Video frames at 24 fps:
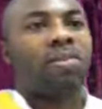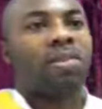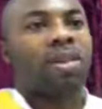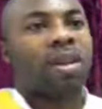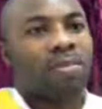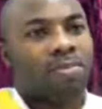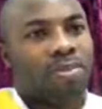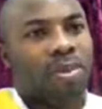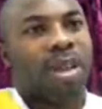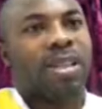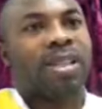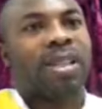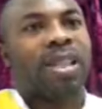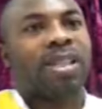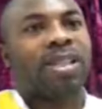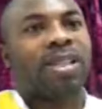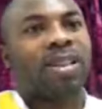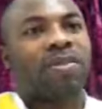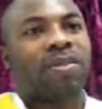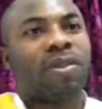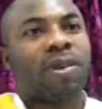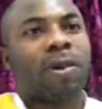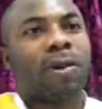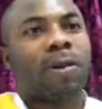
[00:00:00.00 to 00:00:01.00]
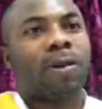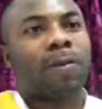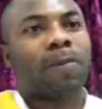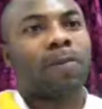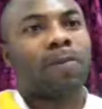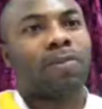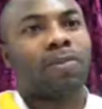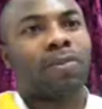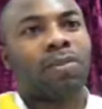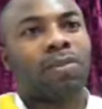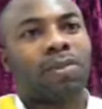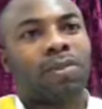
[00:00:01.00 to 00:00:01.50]
Presence of God.
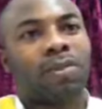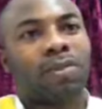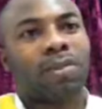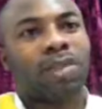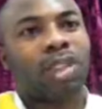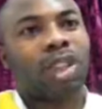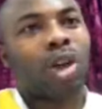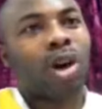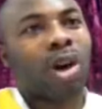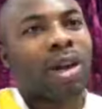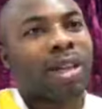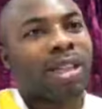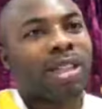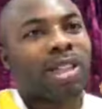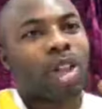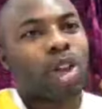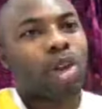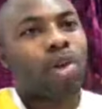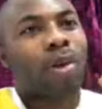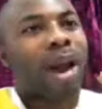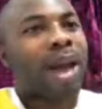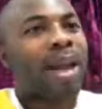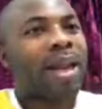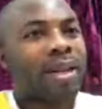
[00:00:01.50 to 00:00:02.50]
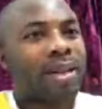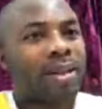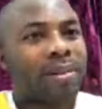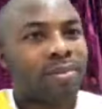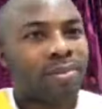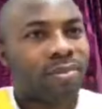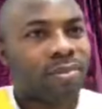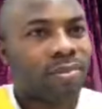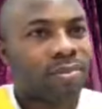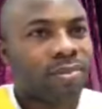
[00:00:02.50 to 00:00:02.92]
God is crying.